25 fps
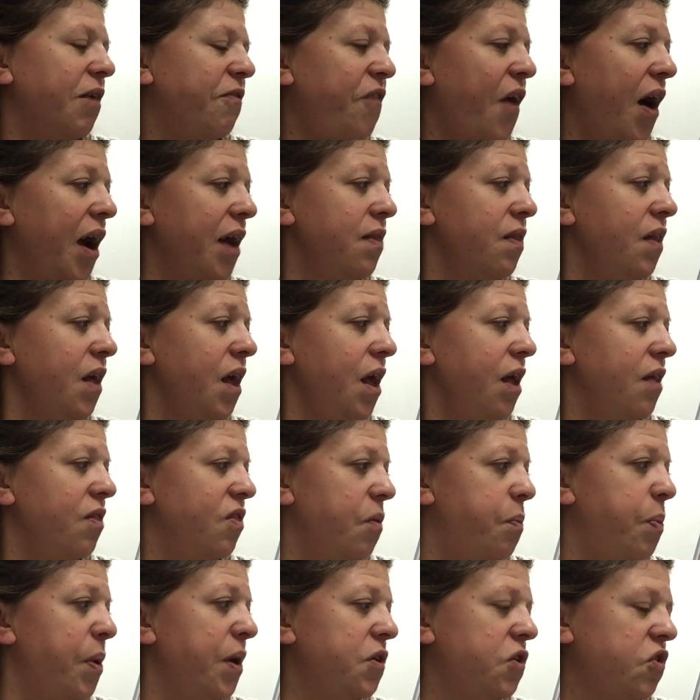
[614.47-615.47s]
Finally,
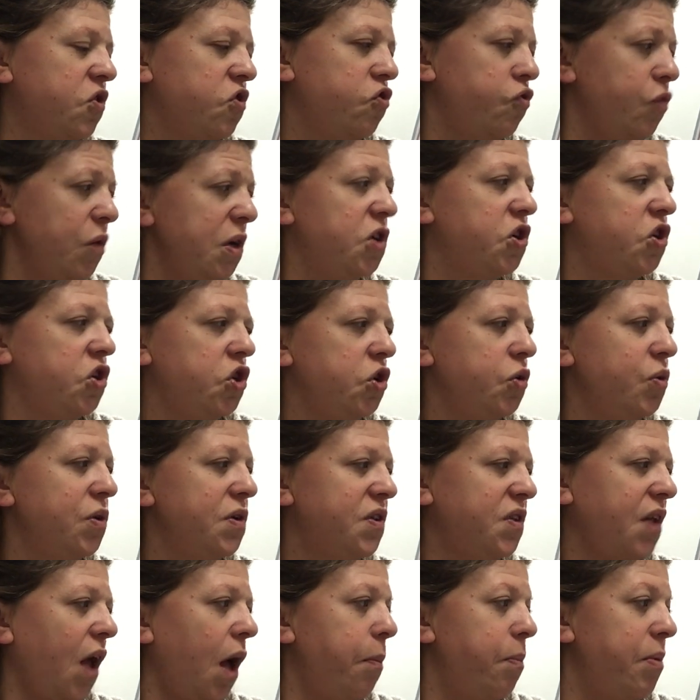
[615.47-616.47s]
the bus screeched to a
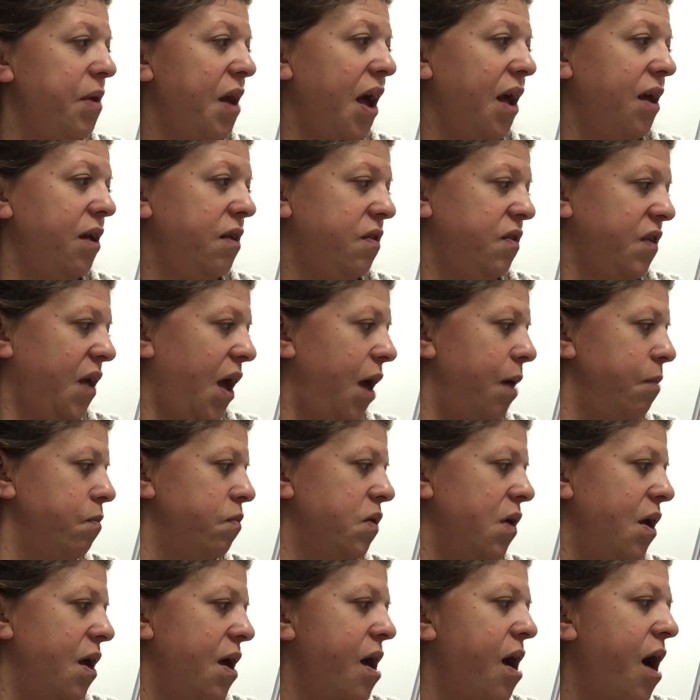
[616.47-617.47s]
stop and I
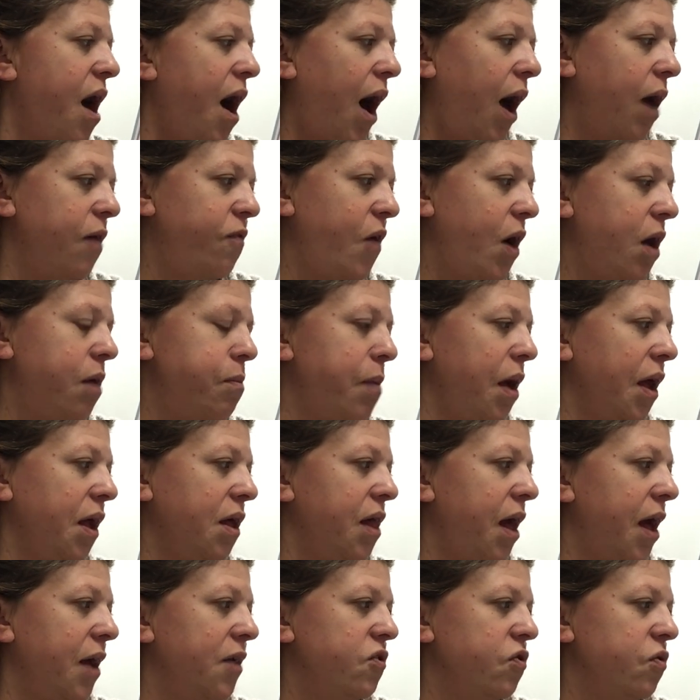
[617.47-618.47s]
escaped. I found my
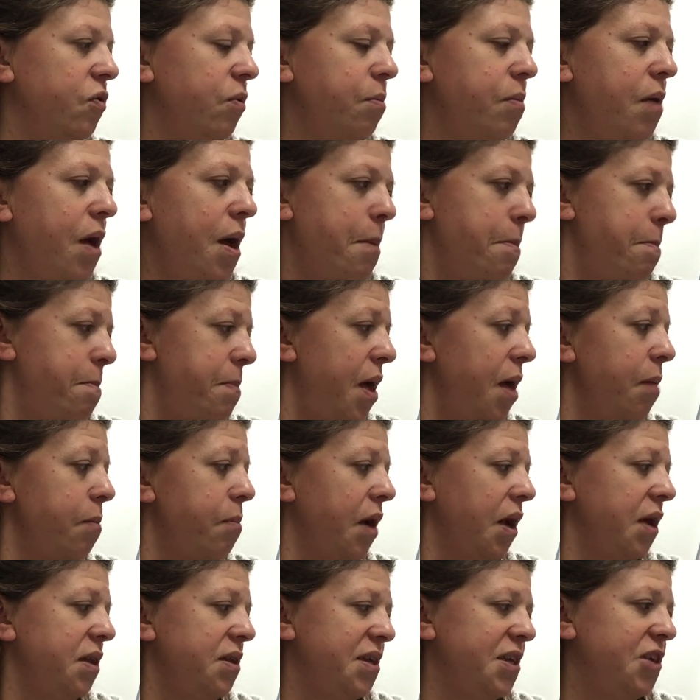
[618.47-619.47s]
classroom, met
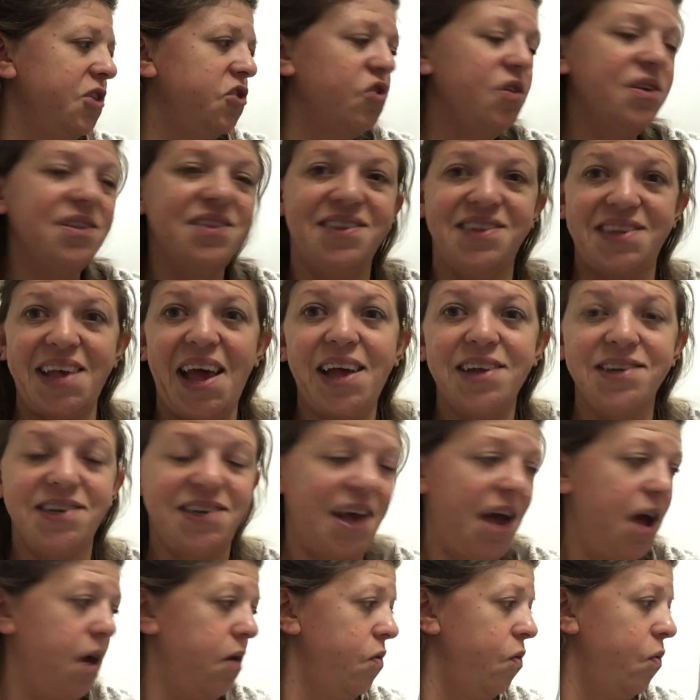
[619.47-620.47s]
my teacher, and sat
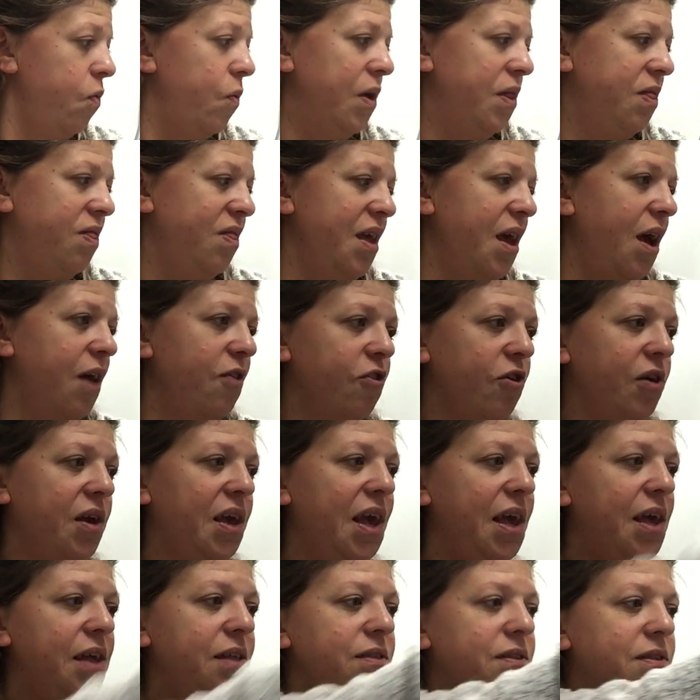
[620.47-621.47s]
down with the other
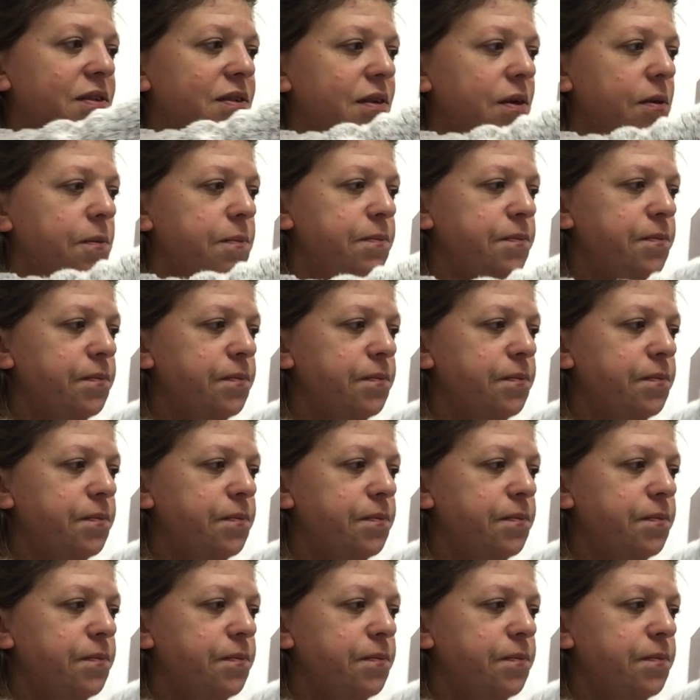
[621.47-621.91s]
kids.